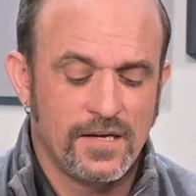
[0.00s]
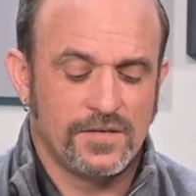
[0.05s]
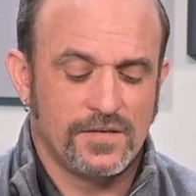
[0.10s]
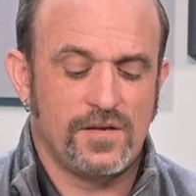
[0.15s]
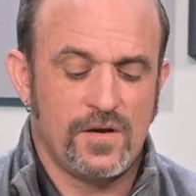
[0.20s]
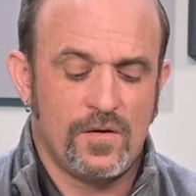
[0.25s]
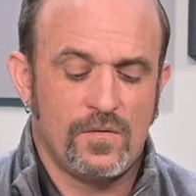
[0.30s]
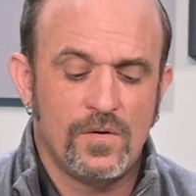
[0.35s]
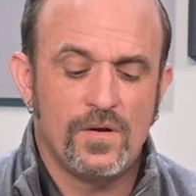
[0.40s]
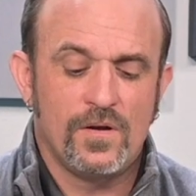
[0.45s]

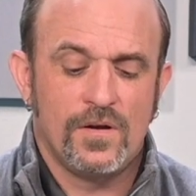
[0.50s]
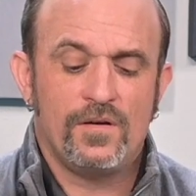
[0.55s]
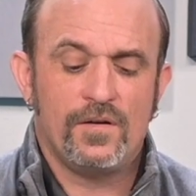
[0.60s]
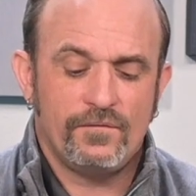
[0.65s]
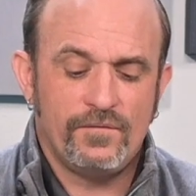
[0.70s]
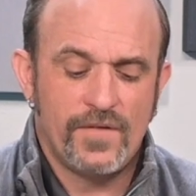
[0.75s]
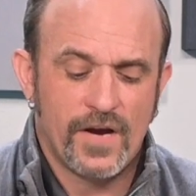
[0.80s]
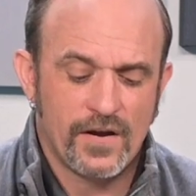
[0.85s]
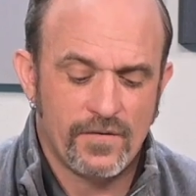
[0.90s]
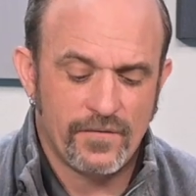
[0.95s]
So
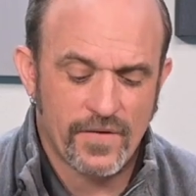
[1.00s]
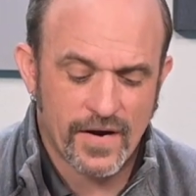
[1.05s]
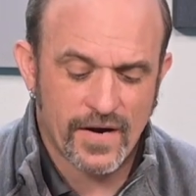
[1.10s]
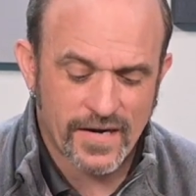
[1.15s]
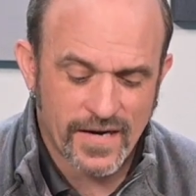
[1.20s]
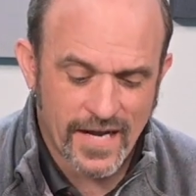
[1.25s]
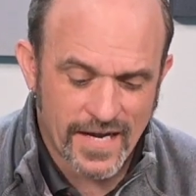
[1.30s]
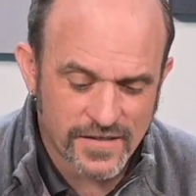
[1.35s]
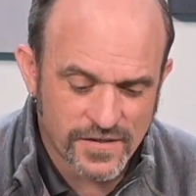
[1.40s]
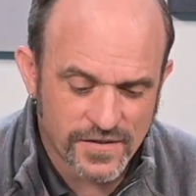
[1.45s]
very, very
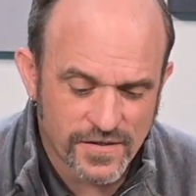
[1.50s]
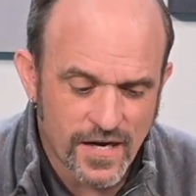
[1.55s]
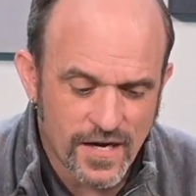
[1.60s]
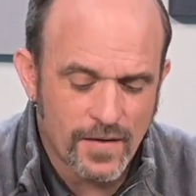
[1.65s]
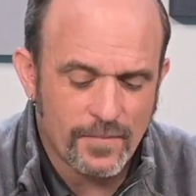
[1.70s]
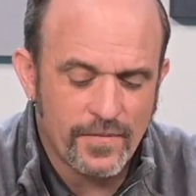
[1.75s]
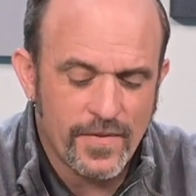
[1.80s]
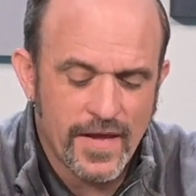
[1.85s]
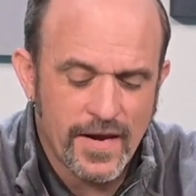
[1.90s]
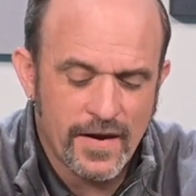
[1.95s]
nice
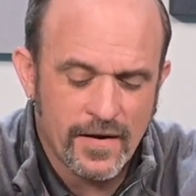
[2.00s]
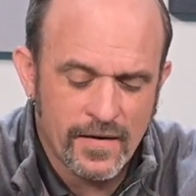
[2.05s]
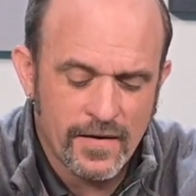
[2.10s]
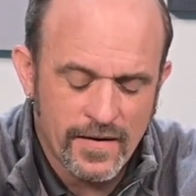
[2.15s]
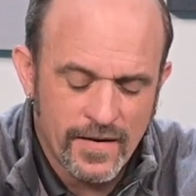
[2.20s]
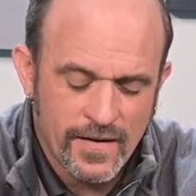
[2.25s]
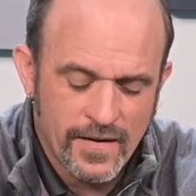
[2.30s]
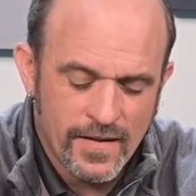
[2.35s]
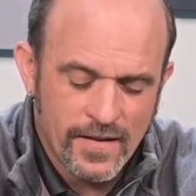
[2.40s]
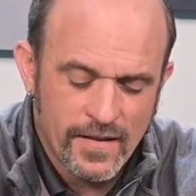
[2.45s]
job there.
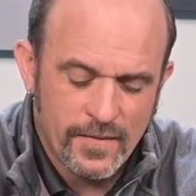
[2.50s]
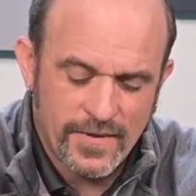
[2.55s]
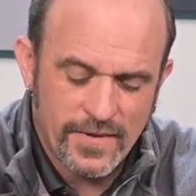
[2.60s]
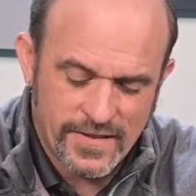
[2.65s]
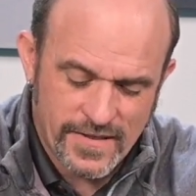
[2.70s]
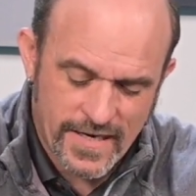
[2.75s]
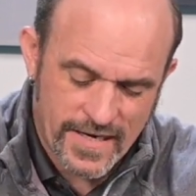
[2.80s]
Let me